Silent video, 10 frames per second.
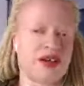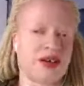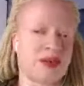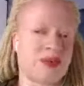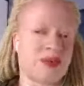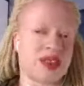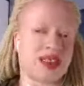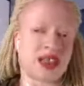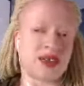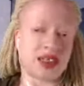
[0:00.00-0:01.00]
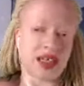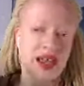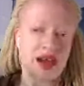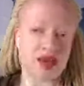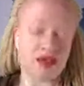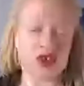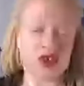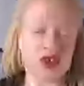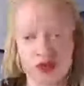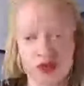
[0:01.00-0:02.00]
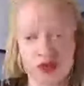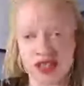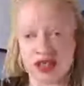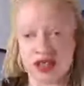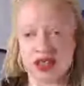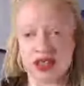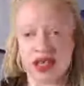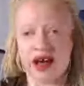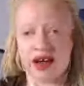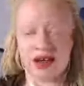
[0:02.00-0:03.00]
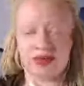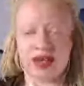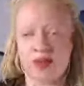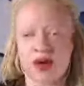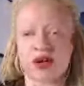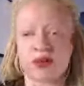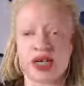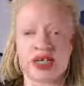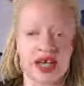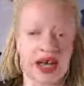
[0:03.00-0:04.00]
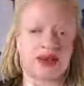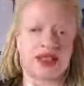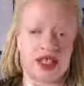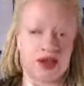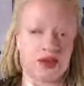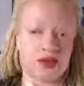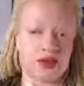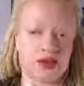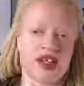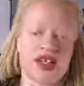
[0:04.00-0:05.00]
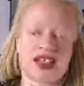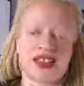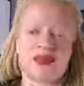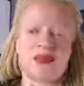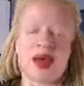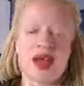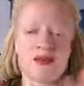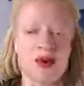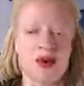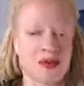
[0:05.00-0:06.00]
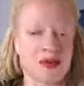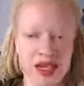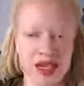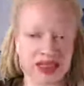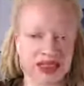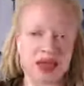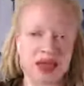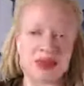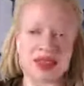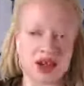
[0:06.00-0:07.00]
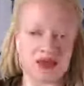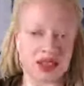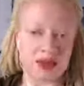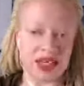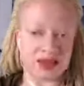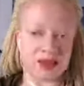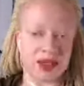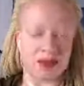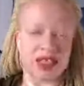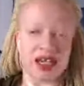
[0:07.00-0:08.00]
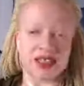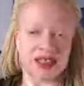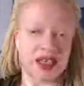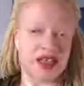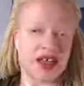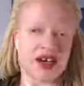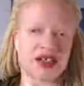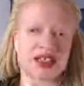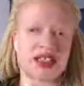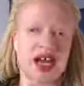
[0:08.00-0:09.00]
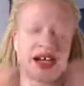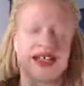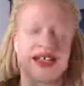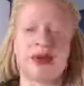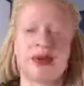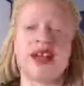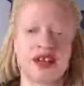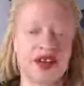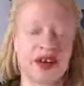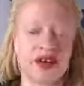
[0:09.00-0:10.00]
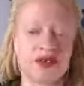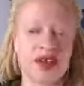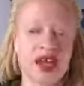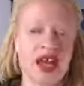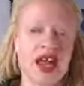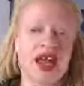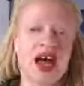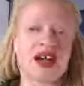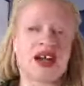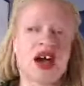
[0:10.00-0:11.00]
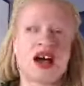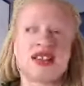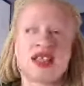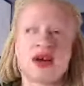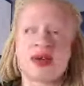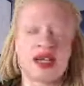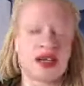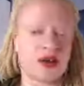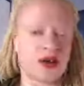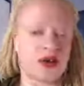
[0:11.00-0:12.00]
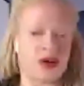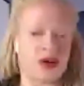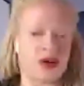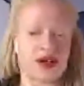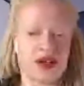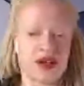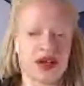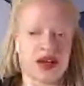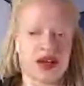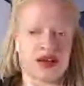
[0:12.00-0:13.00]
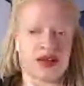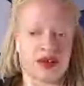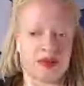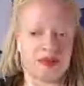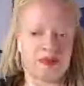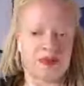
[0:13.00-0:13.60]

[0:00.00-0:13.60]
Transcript: so that they have enough information to decide if they want to reach out to you. That's the main problem that I see with service-based websites. They're just not expanded enough. And I could also get on the